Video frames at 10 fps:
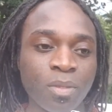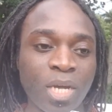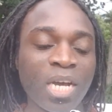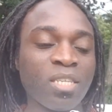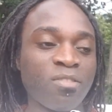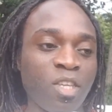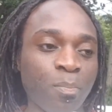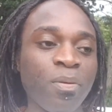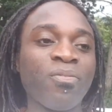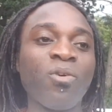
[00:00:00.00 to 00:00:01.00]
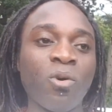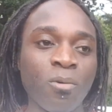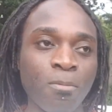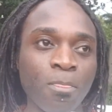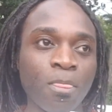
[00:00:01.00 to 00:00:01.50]
As I've said before,
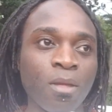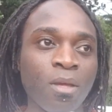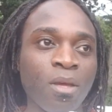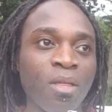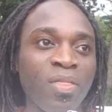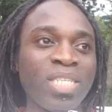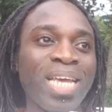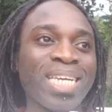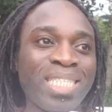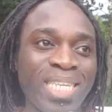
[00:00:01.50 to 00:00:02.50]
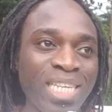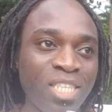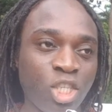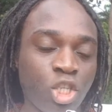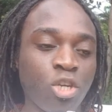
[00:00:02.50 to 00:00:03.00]
this
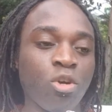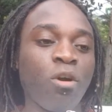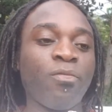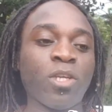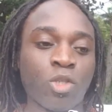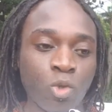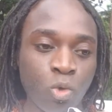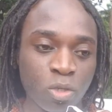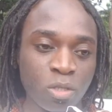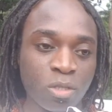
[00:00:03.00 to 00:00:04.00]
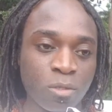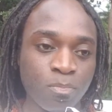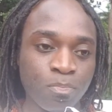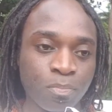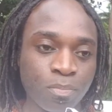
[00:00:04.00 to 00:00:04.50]
extension of the source
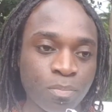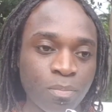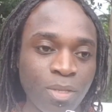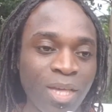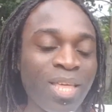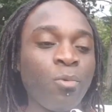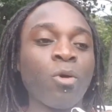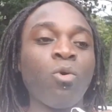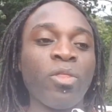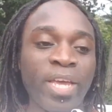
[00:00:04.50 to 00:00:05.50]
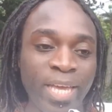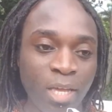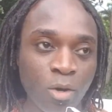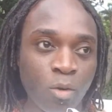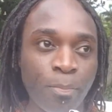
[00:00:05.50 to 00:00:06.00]
that we call the
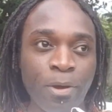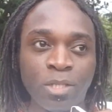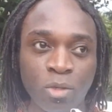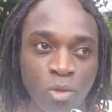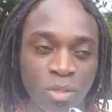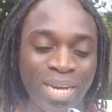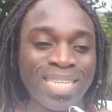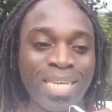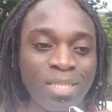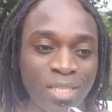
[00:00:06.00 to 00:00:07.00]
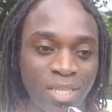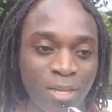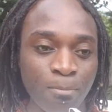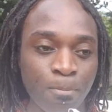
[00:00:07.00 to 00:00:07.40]
ego, personhood, identity,